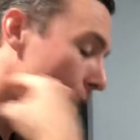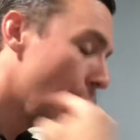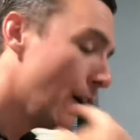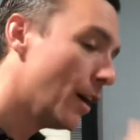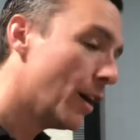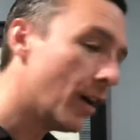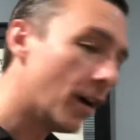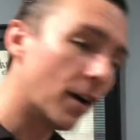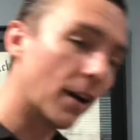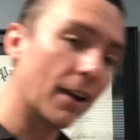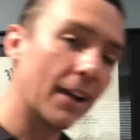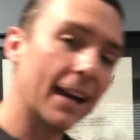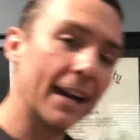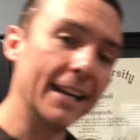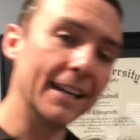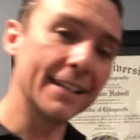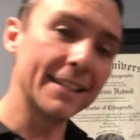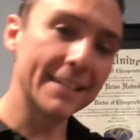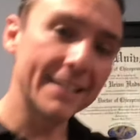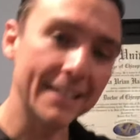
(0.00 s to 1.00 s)
are like
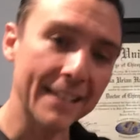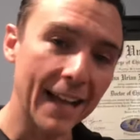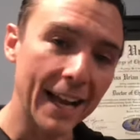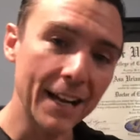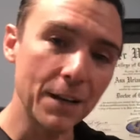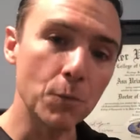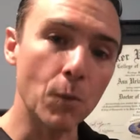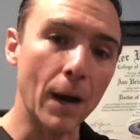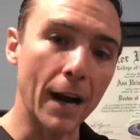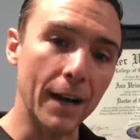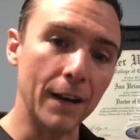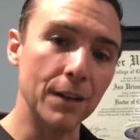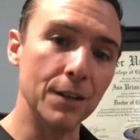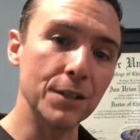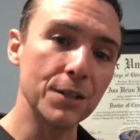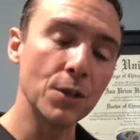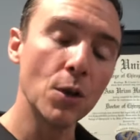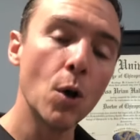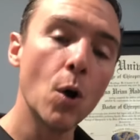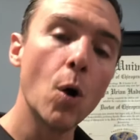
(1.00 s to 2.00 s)
tight wires
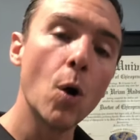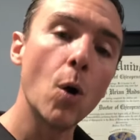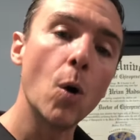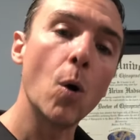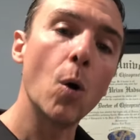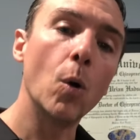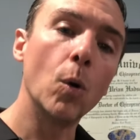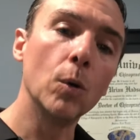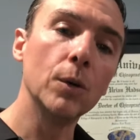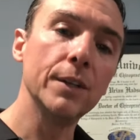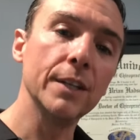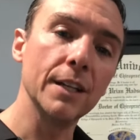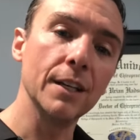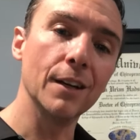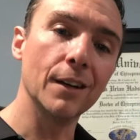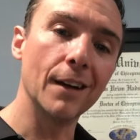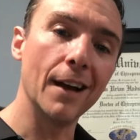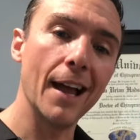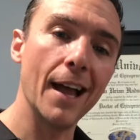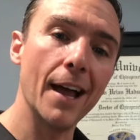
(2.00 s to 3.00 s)
holding your
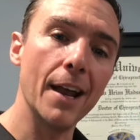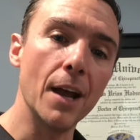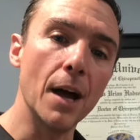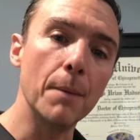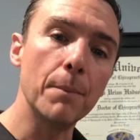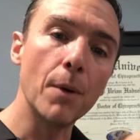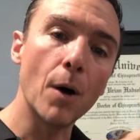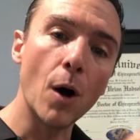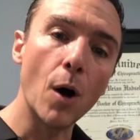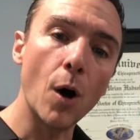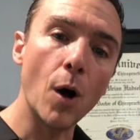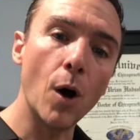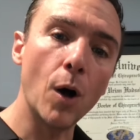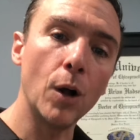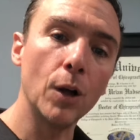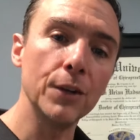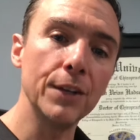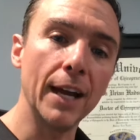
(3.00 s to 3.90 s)
head up all day